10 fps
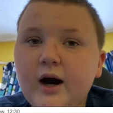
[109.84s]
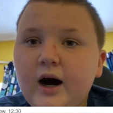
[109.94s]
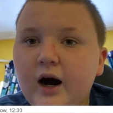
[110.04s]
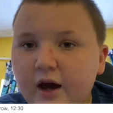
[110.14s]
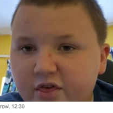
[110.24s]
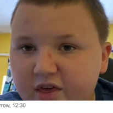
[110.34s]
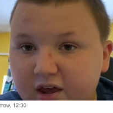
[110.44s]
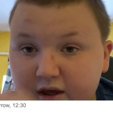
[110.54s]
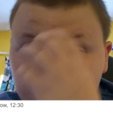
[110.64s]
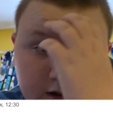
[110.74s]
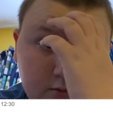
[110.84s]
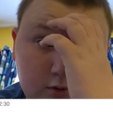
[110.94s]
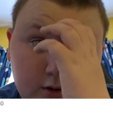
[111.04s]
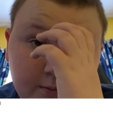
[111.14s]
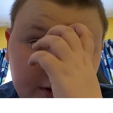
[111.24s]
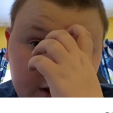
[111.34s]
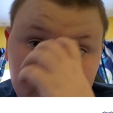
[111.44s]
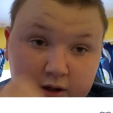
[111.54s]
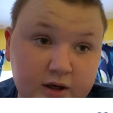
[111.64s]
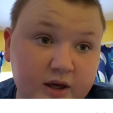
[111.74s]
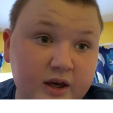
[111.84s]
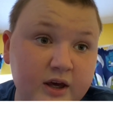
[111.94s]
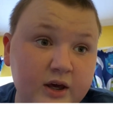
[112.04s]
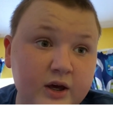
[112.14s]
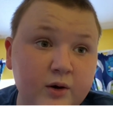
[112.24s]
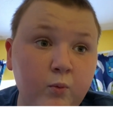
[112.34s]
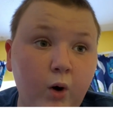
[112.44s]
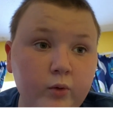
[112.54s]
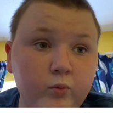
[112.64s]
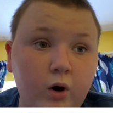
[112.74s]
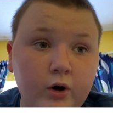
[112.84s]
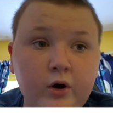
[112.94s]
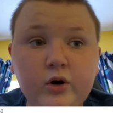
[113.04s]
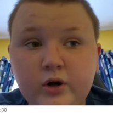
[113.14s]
I think it will be a 1-1.